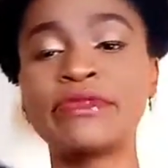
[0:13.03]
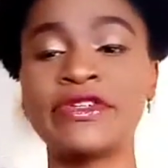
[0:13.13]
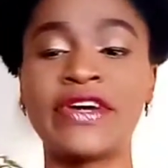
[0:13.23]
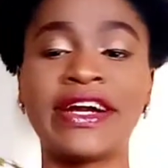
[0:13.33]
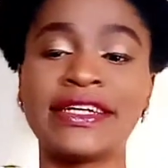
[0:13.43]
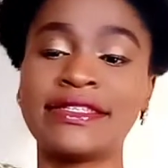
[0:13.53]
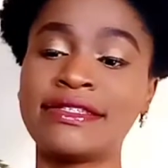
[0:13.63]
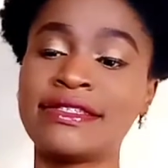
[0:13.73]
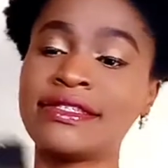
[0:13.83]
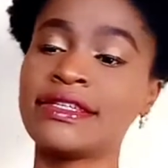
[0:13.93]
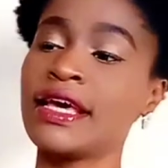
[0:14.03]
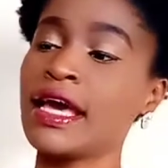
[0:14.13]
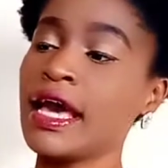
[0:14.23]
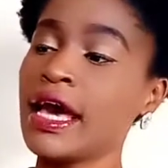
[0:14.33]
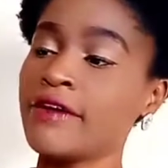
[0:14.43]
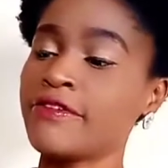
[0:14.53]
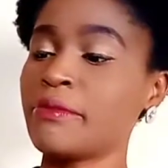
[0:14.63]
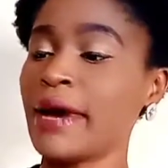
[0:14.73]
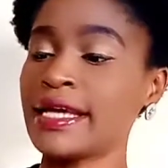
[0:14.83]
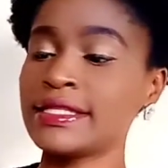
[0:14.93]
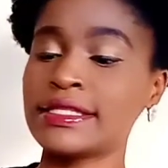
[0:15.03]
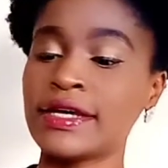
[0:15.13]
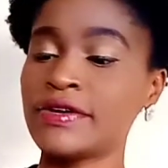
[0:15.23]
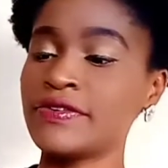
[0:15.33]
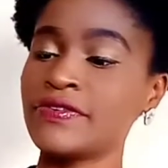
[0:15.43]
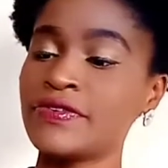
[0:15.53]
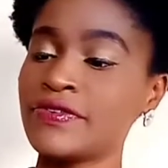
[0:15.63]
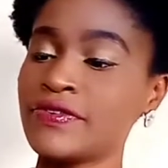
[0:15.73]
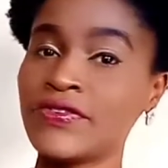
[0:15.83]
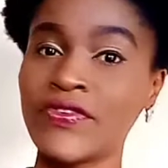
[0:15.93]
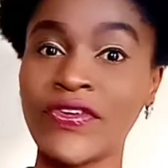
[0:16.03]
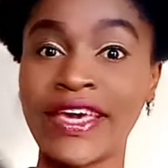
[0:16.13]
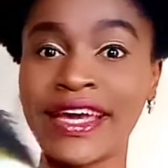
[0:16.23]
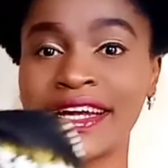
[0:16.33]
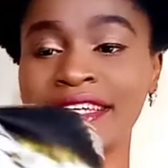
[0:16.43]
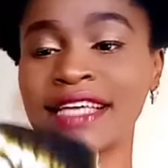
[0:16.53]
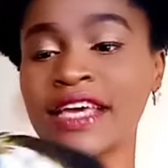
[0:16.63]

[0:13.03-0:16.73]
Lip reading: beret for myself. Yes, I